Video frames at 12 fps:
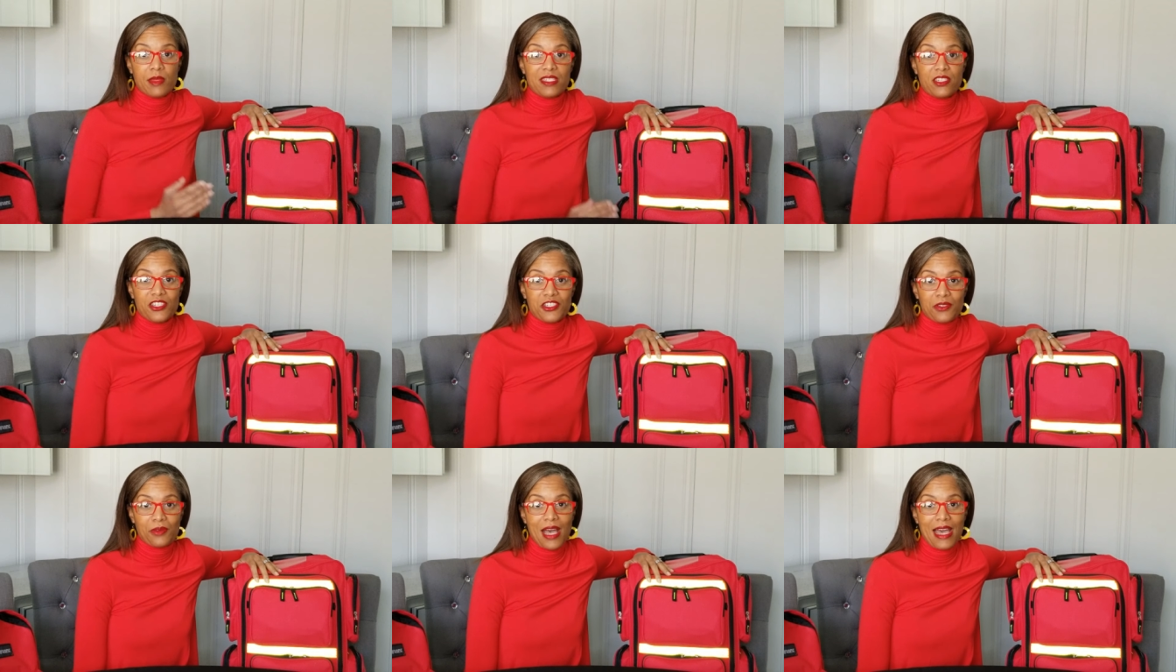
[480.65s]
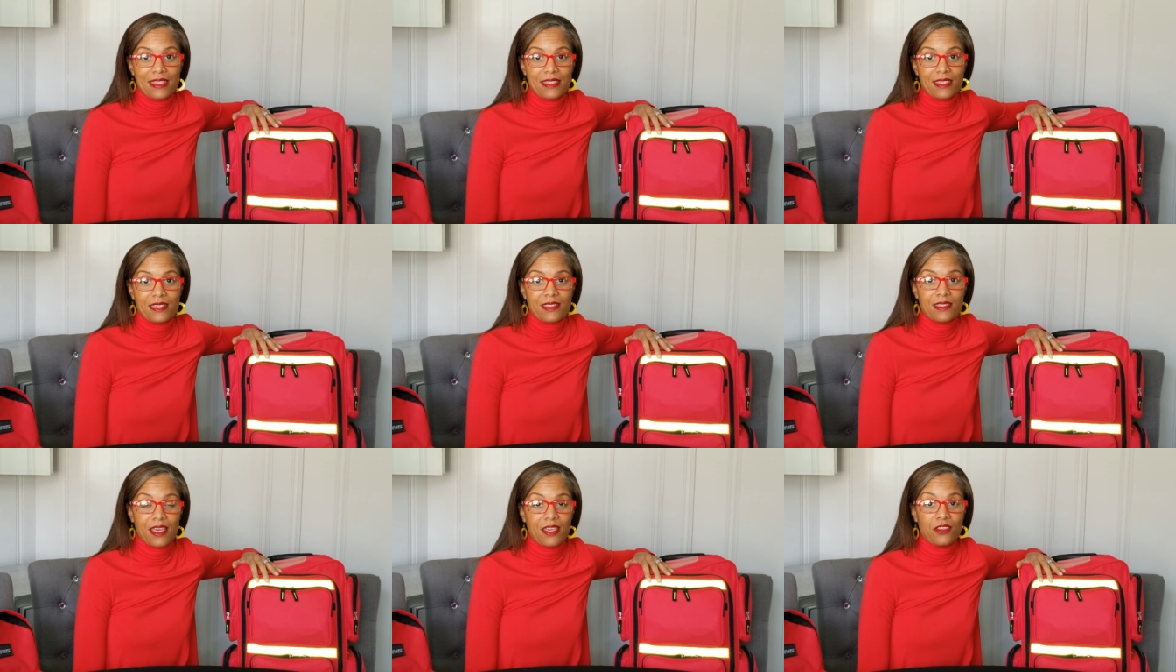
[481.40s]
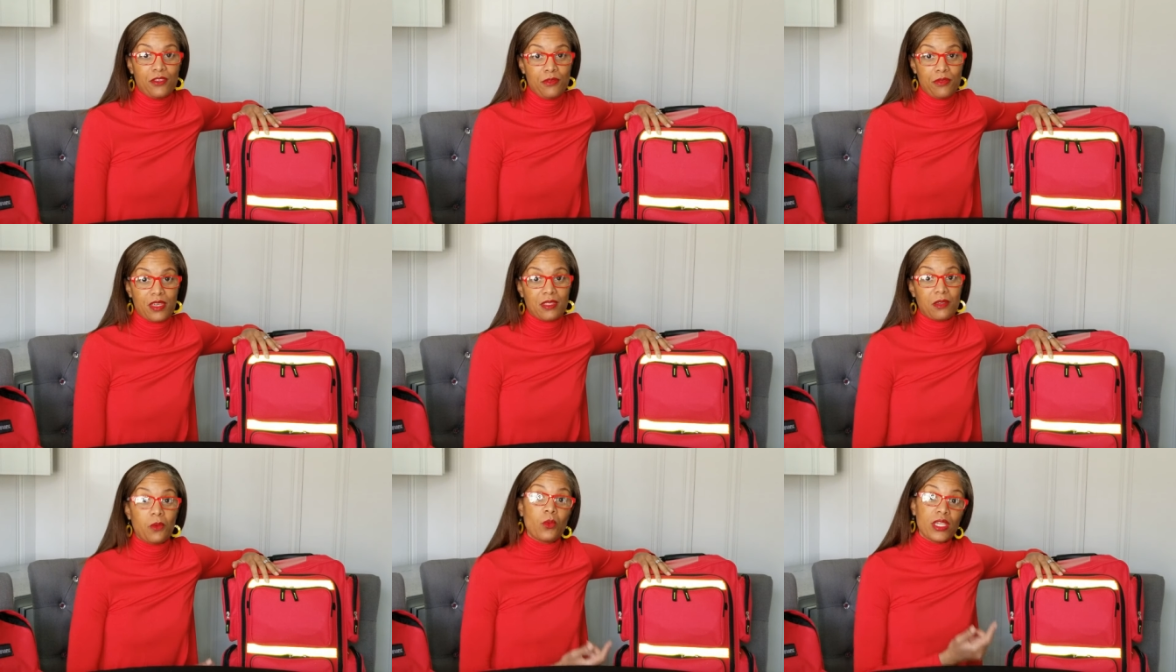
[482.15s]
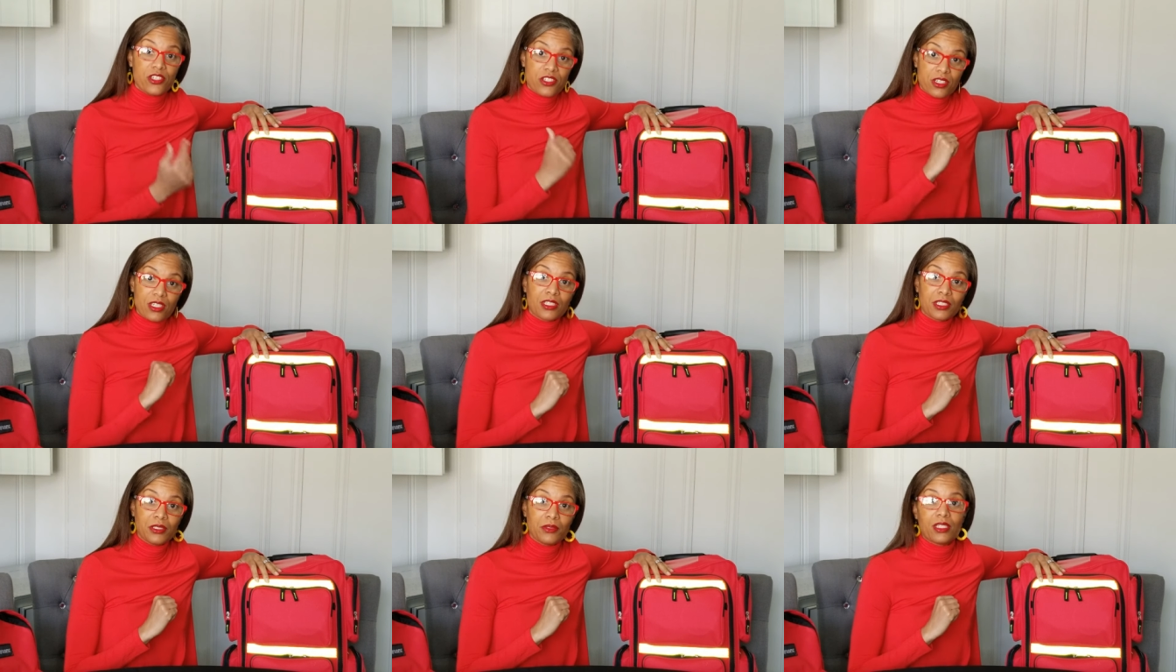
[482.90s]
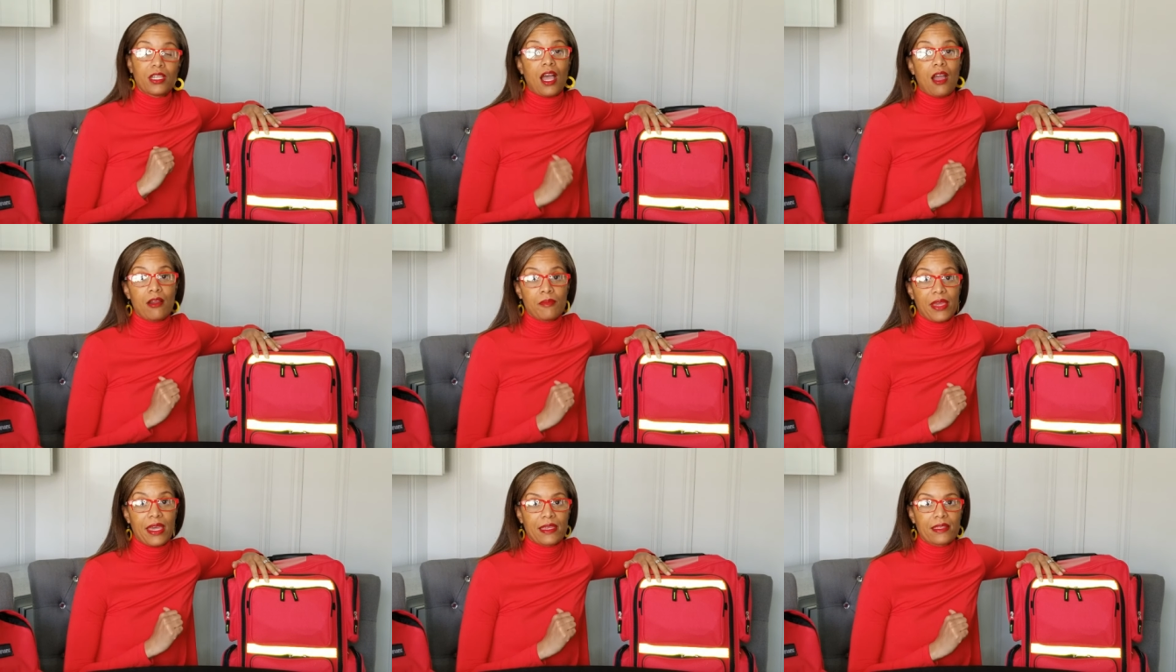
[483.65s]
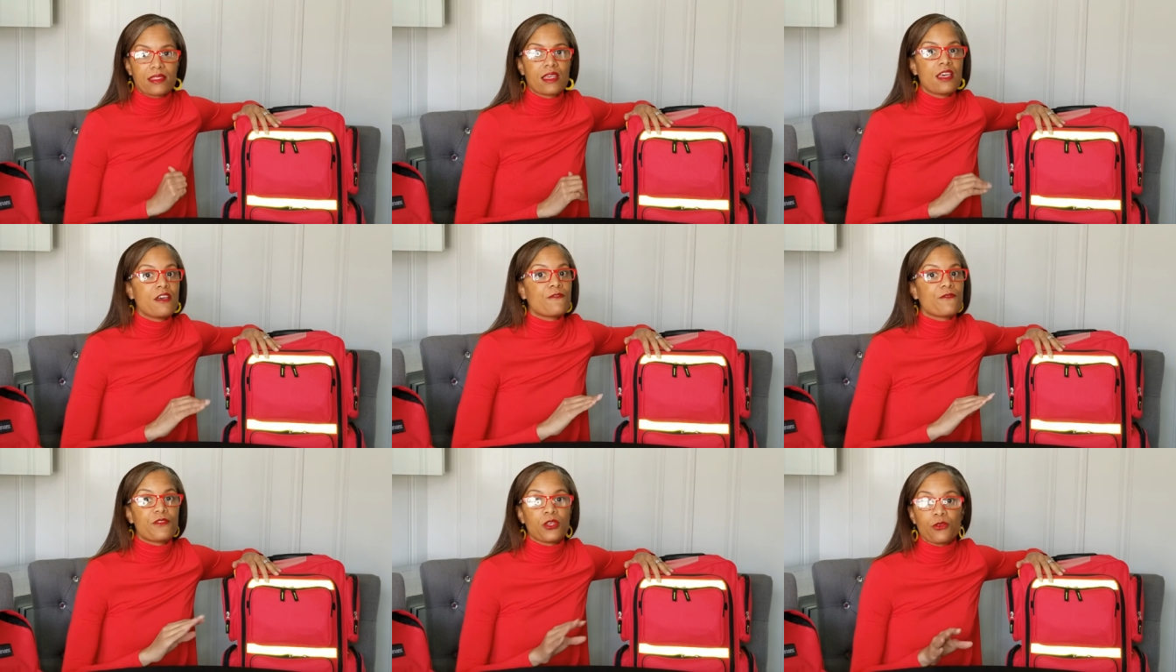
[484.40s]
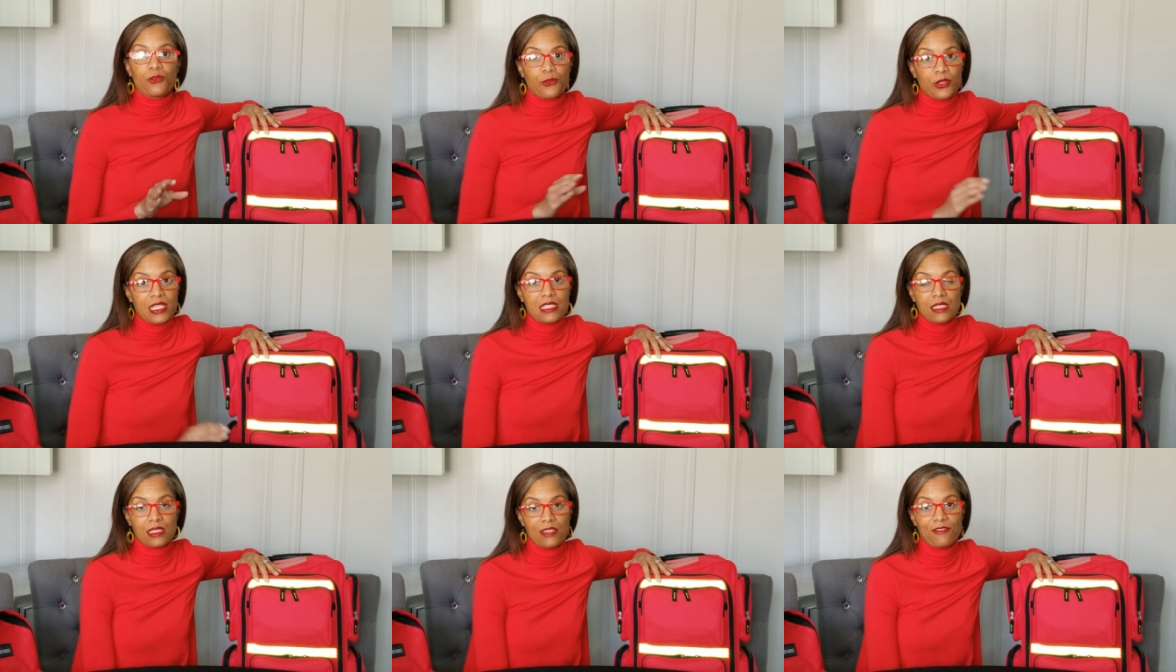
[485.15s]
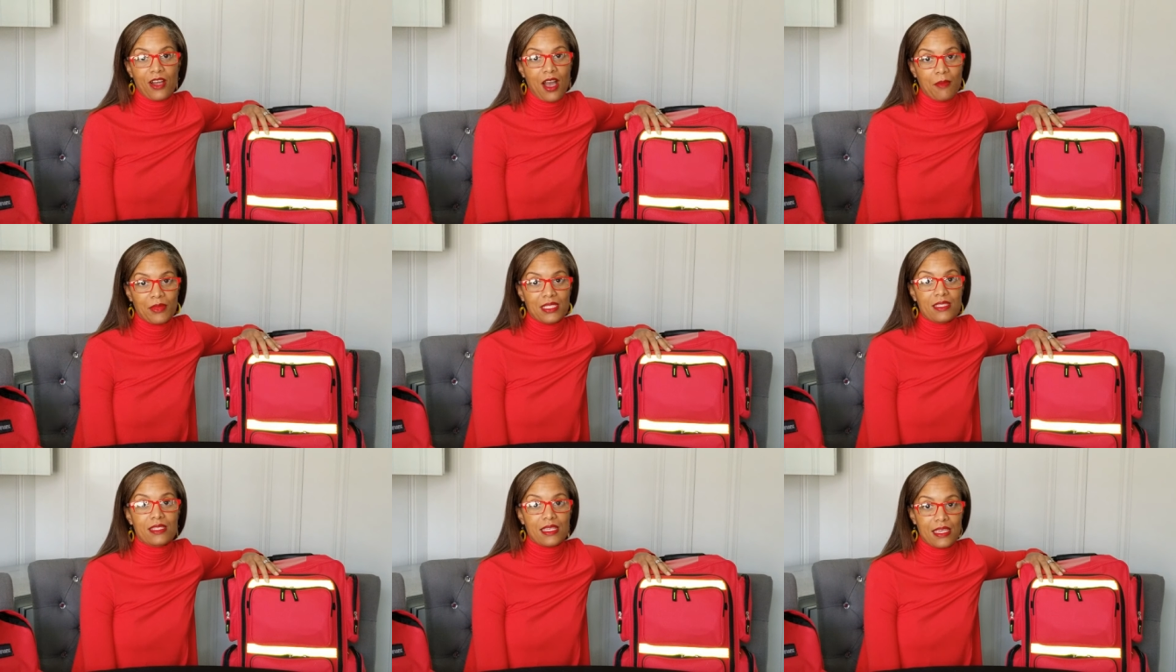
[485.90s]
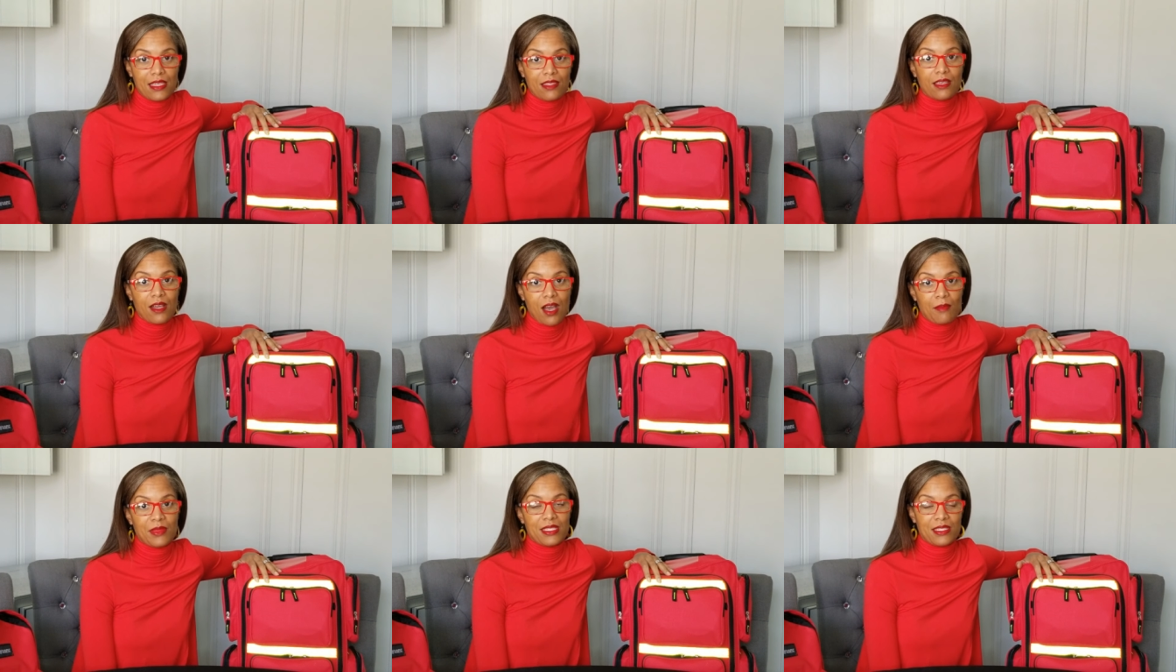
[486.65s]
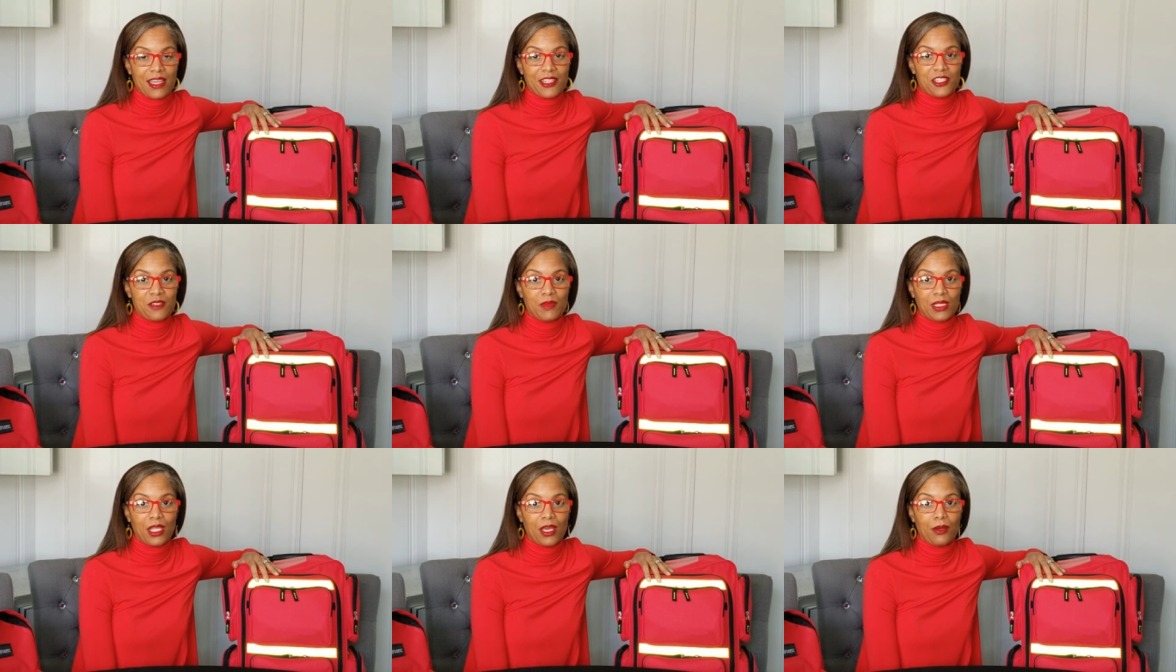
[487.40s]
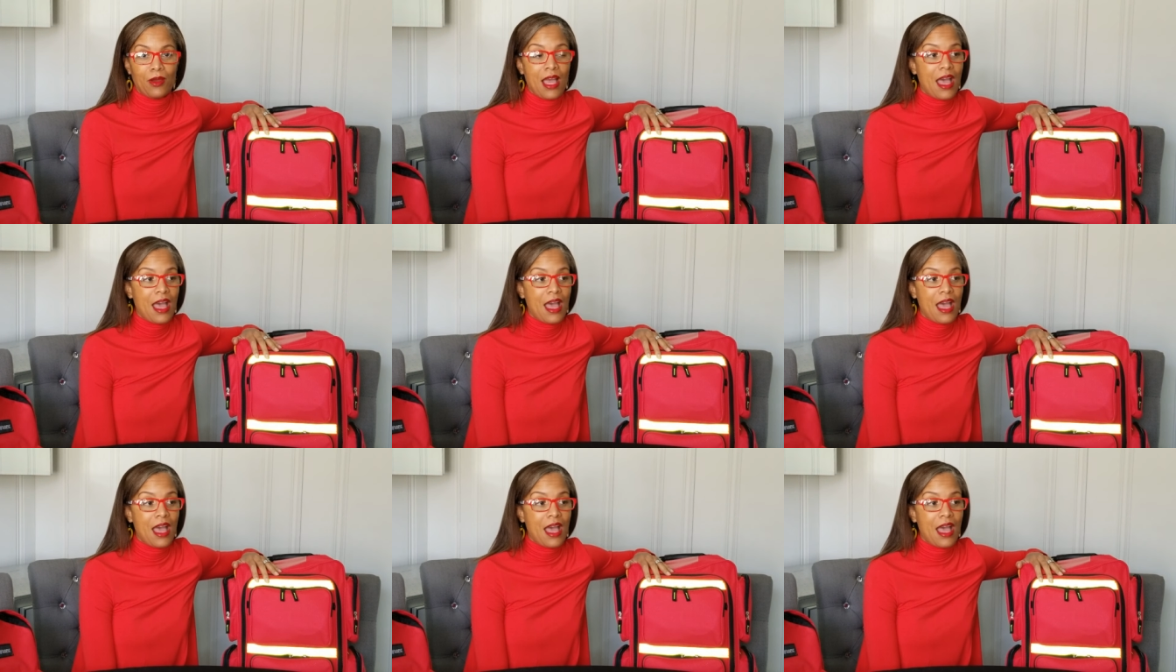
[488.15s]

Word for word: additional ideas that you think that we should include in our bags, feel free to leave comments in the comment section below.